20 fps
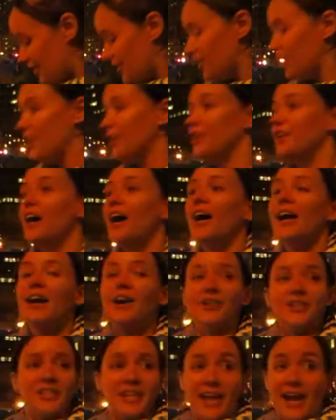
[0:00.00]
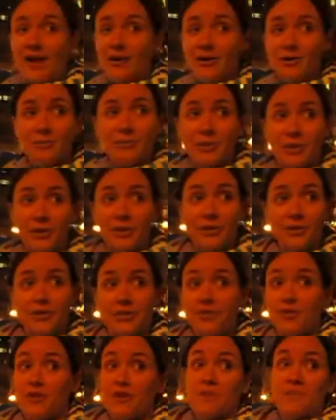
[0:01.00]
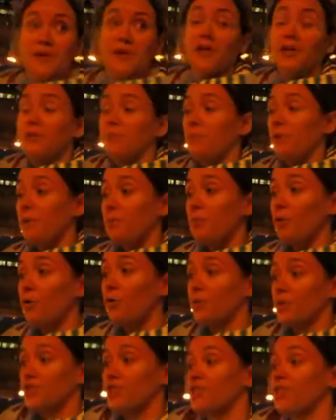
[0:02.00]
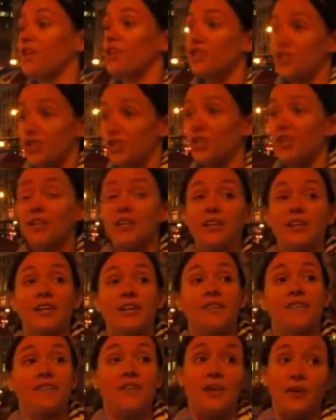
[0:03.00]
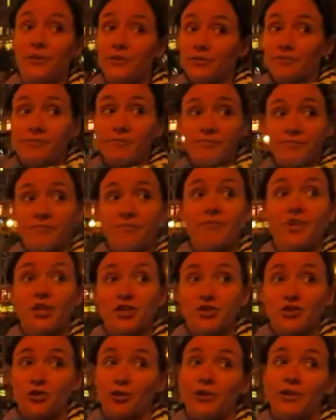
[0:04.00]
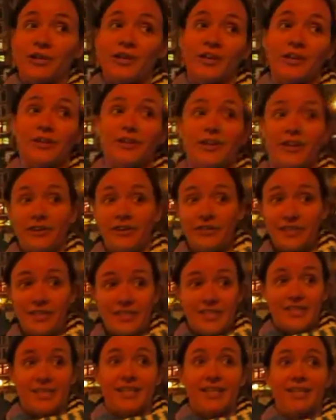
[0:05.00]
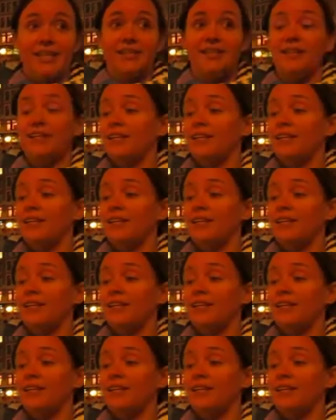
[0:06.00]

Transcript: They're not held accountable to the American people, which they should if they're controlling our currency.